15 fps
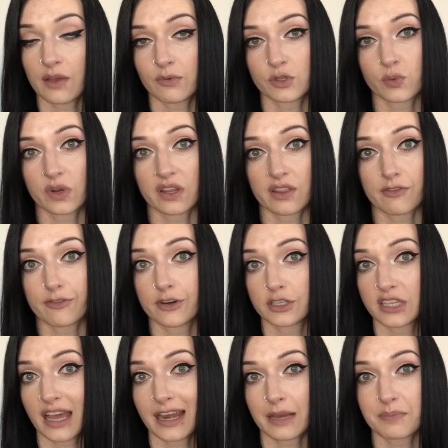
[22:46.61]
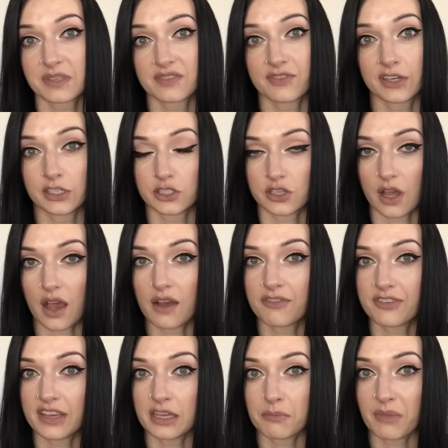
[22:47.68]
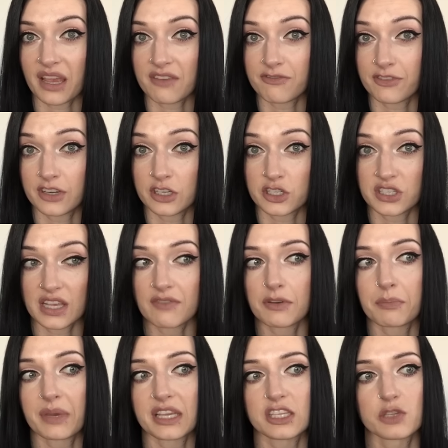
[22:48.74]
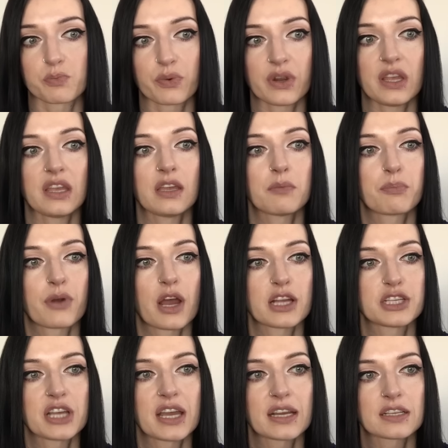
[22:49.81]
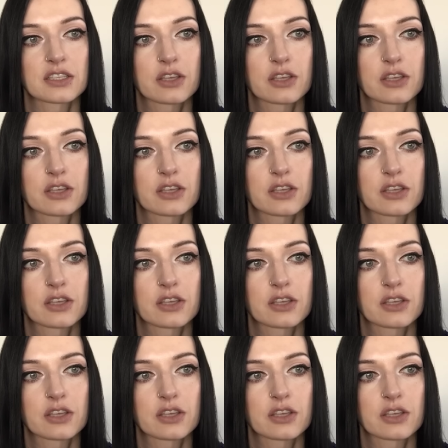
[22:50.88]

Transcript: It was one of the first items finished off in my Finish 7 by Spring project.